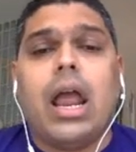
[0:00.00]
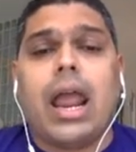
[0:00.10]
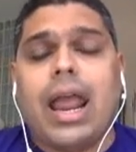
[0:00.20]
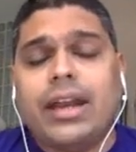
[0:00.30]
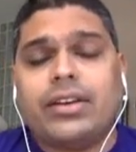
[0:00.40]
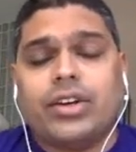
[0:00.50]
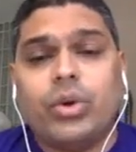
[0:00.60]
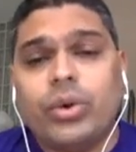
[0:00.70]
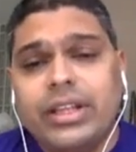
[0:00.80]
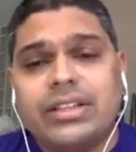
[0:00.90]
And
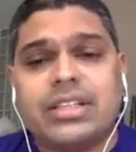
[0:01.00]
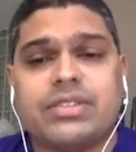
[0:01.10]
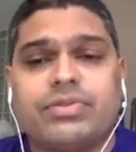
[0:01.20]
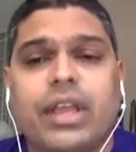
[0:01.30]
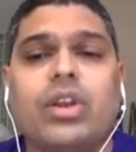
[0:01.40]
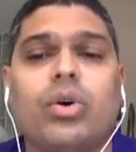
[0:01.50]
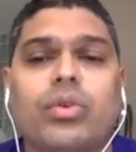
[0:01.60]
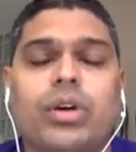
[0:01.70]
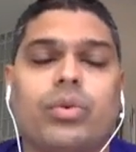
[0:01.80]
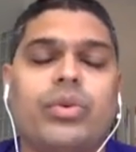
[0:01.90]
during this
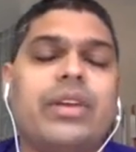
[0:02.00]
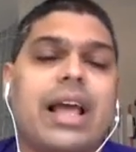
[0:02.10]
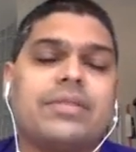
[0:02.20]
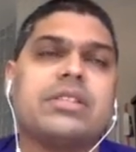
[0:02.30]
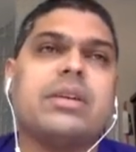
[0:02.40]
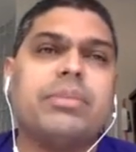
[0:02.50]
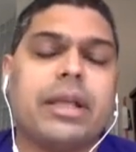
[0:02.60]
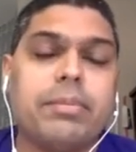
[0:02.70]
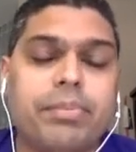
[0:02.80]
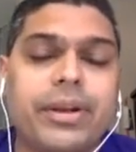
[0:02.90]
failover, we will have some
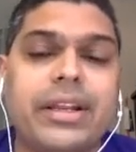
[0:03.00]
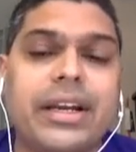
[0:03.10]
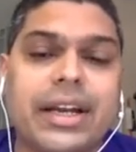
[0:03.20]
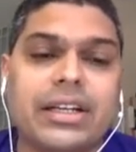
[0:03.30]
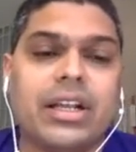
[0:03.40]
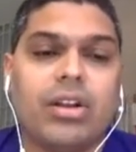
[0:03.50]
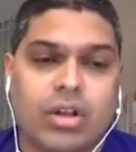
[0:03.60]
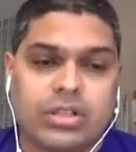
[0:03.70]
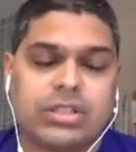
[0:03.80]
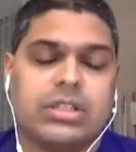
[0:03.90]
temporary data
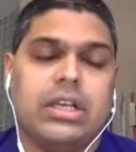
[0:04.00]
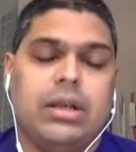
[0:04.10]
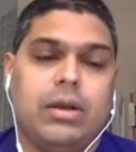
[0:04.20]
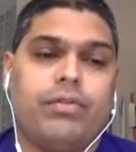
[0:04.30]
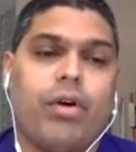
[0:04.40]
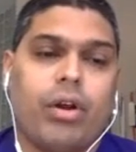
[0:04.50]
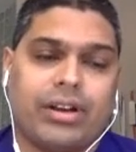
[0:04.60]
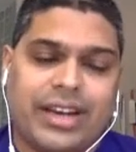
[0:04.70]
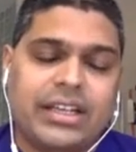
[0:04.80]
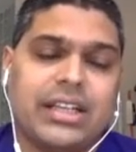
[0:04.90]
loss
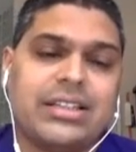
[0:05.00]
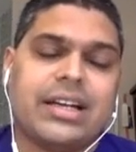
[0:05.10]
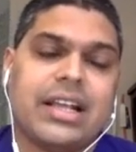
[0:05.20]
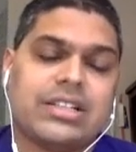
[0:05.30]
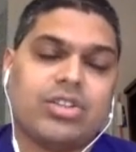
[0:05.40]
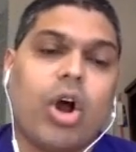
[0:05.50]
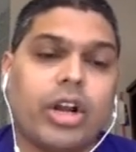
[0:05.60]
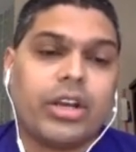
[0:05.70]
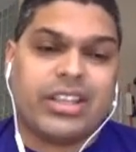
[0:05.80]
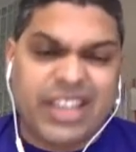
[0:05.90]
for data that has
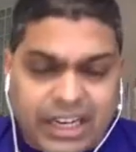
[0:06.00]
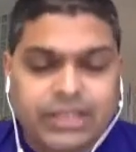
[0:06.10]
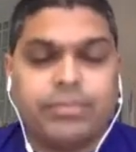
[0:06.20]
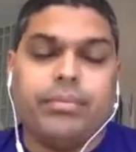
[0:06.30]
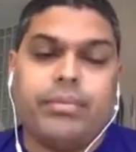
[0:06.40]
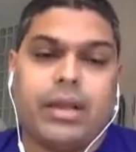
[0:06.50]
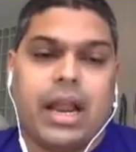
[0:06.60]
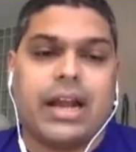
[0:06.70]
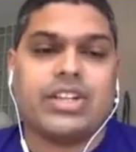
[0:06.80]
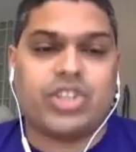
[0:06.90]
not yet
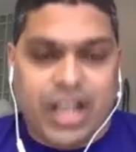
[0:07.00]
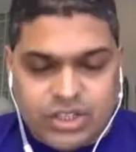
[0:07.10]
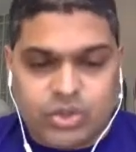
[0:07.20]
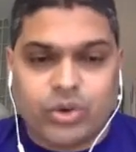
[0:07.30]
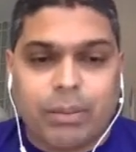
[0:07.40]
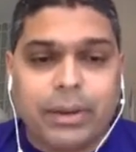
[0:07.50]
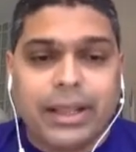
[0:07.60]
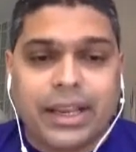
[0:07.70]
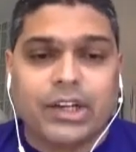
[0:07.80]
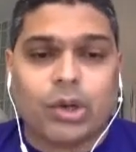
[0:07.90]
had a chance to
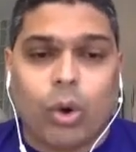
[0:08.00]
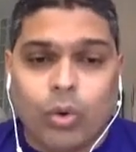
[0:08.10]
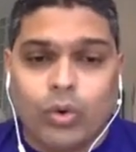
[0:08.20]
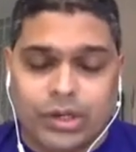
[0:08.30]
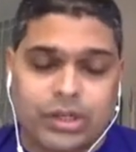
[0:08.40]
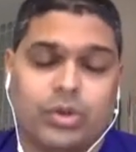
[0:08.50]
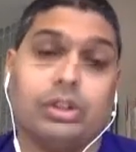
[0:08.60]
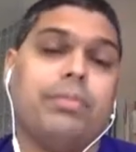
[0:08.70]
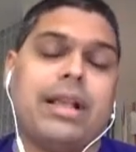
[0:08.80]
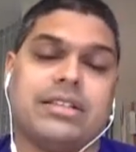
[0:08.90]
replicate over to
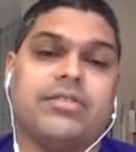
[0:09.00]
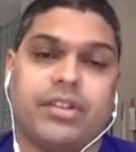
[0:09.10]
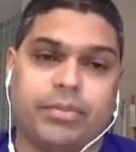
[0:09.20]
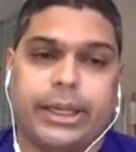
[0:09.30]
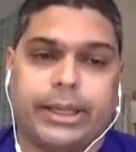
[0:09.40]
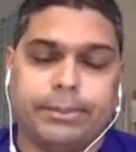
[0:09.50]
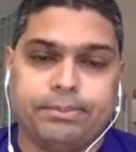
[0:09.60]
the passive replica.